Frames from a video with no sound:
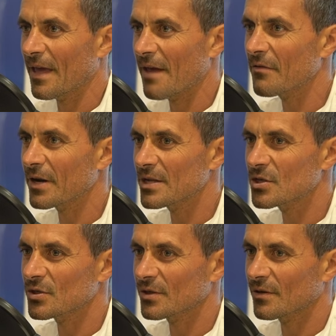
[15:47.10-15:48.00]

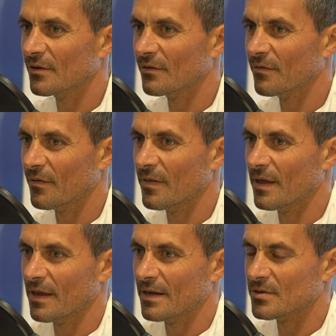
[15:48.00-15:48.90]
average of
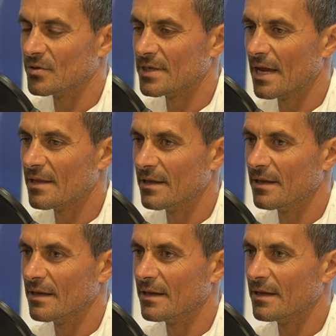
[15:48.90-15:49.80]
the
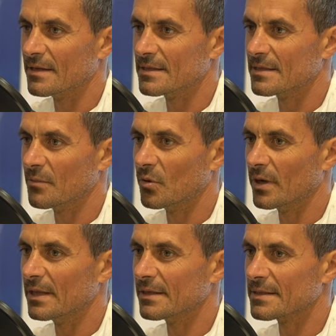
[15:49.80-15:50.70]
society is more
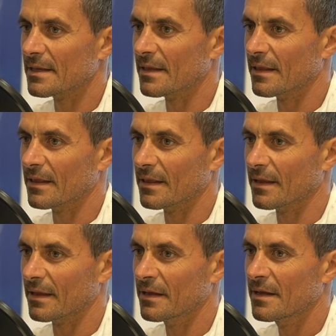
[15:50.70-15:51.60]
interested in,
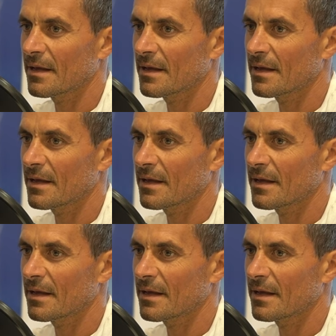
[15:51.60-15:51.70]
uh,